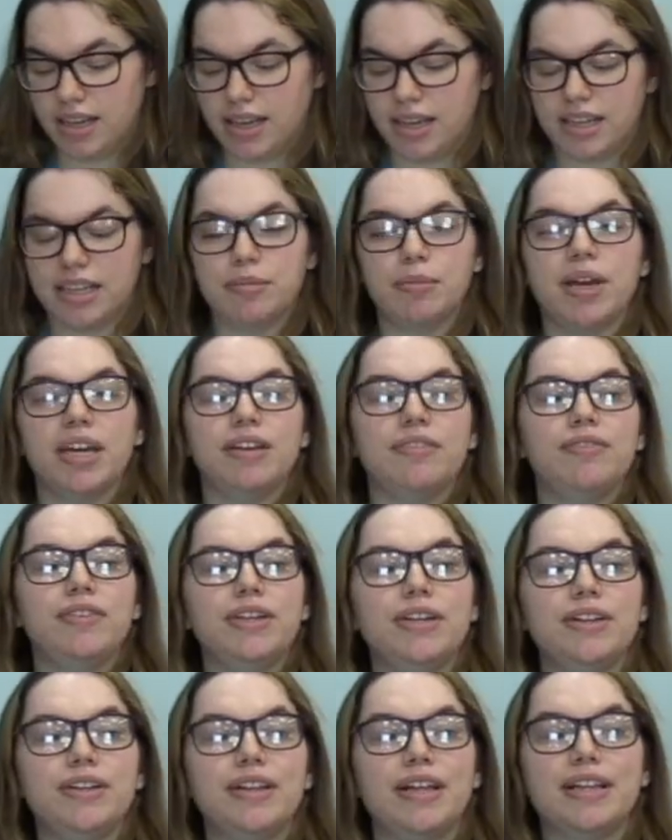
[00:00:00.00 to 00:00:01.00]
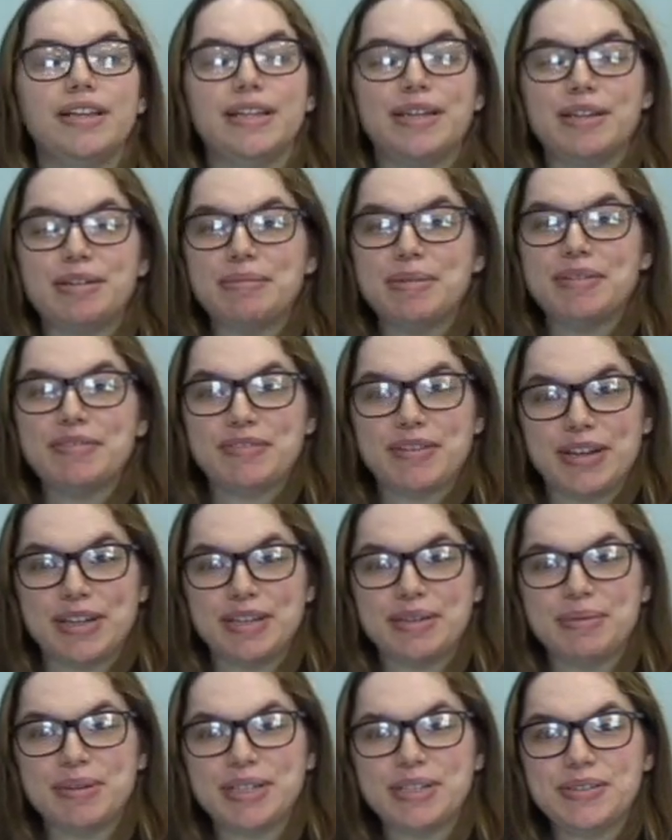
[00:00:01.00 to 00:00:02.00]
you might feel a little bit funny
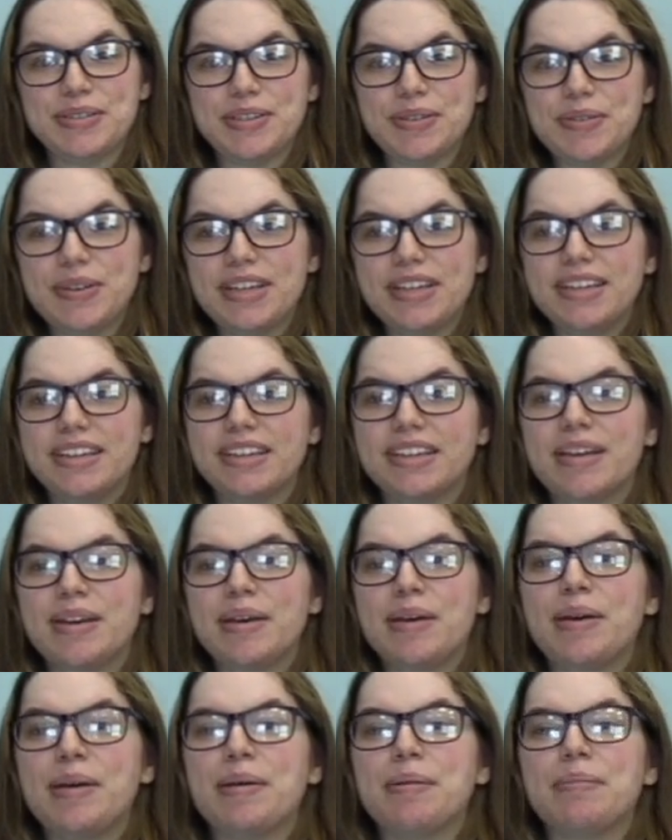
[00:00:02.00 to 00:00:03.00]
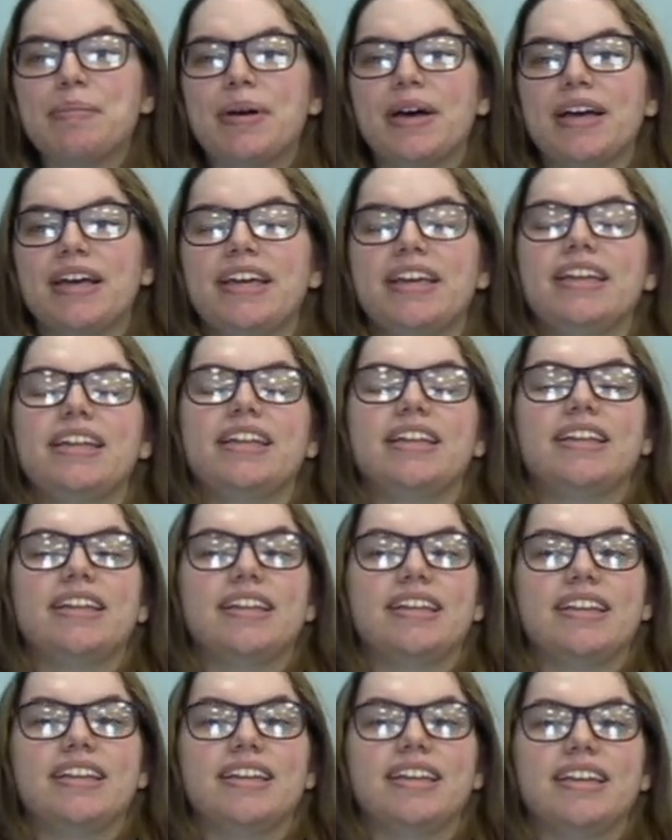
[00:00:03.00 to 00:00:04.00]
when you do it, but
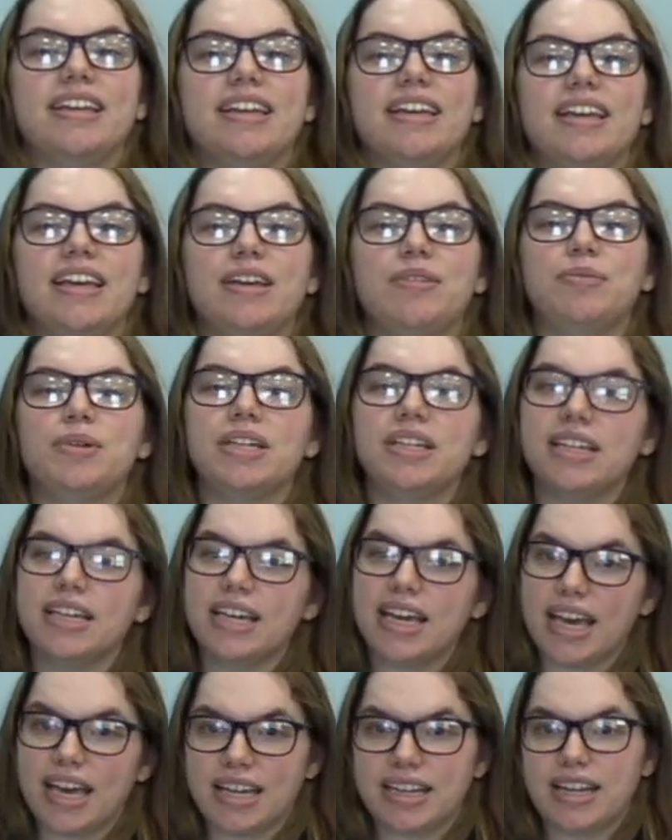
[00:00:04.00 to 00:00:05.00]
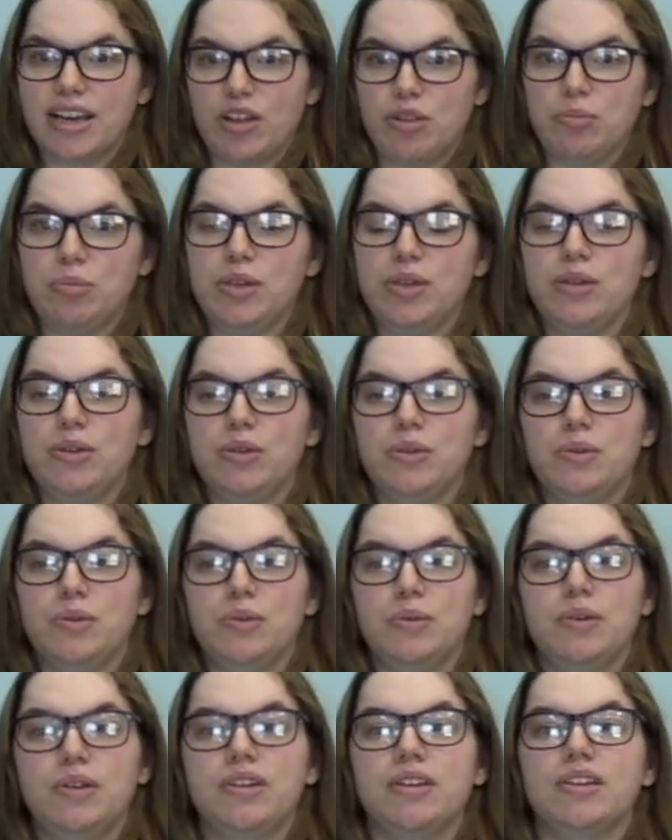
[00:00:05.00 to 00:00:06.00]
it really can help
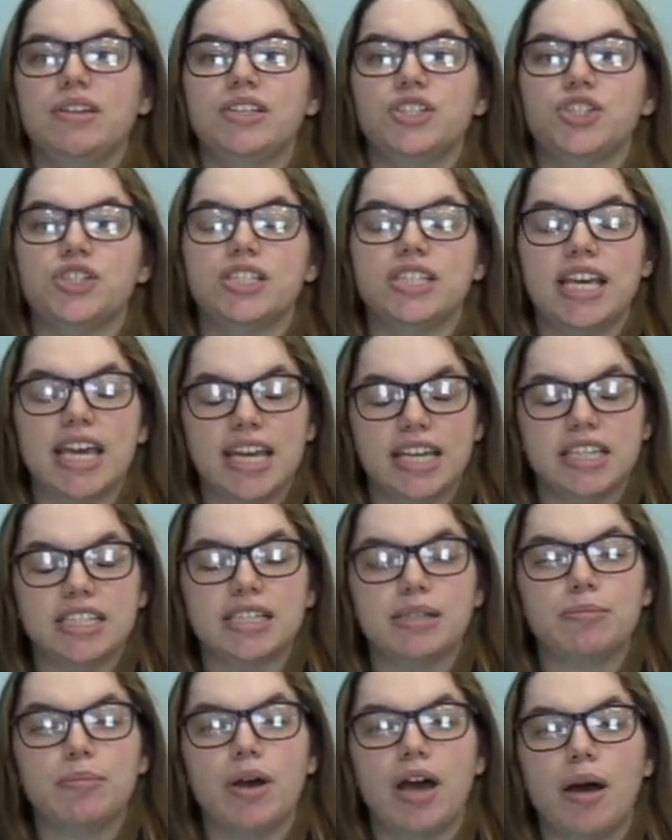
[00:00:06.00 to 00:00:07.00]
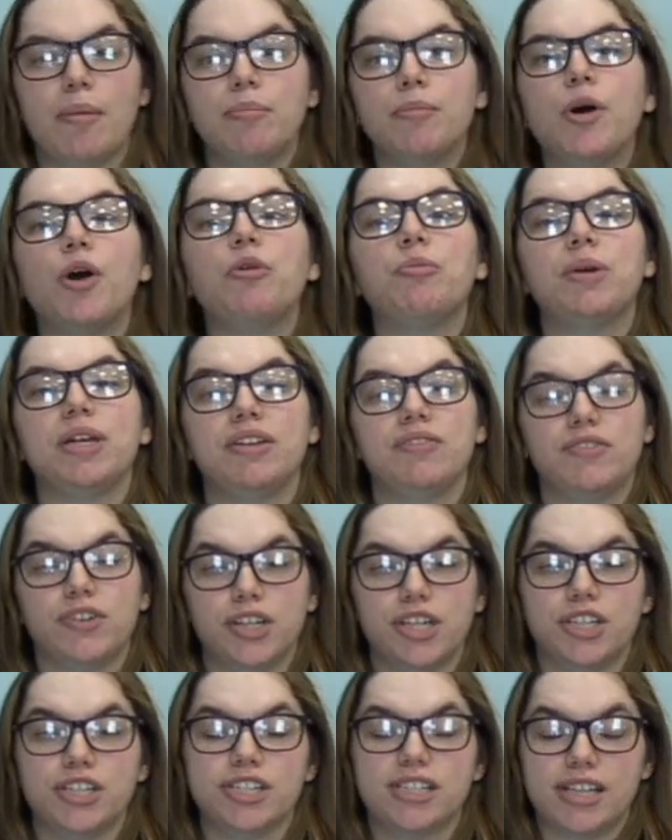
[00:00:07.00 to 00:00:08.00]
you just take a moment for
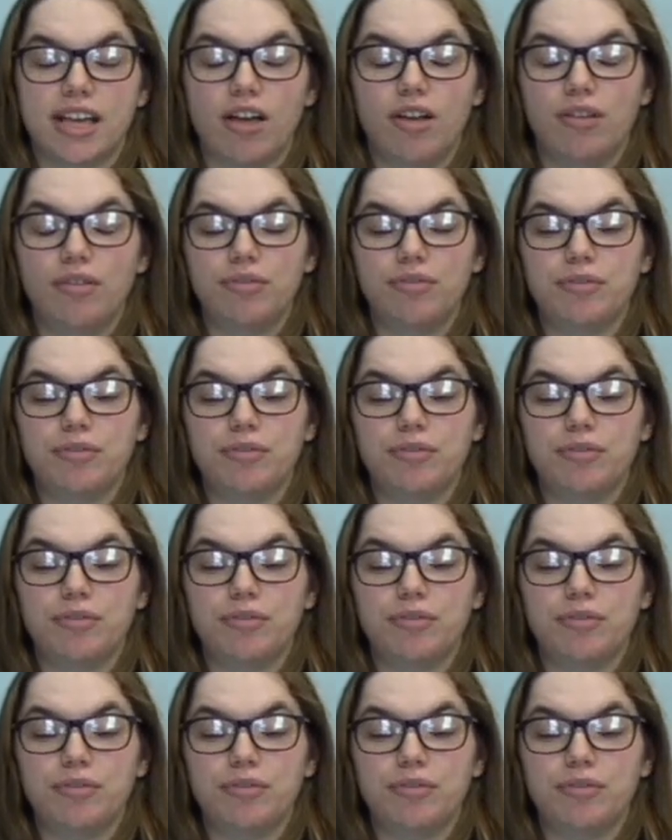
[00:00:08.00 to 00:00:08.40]
yourself.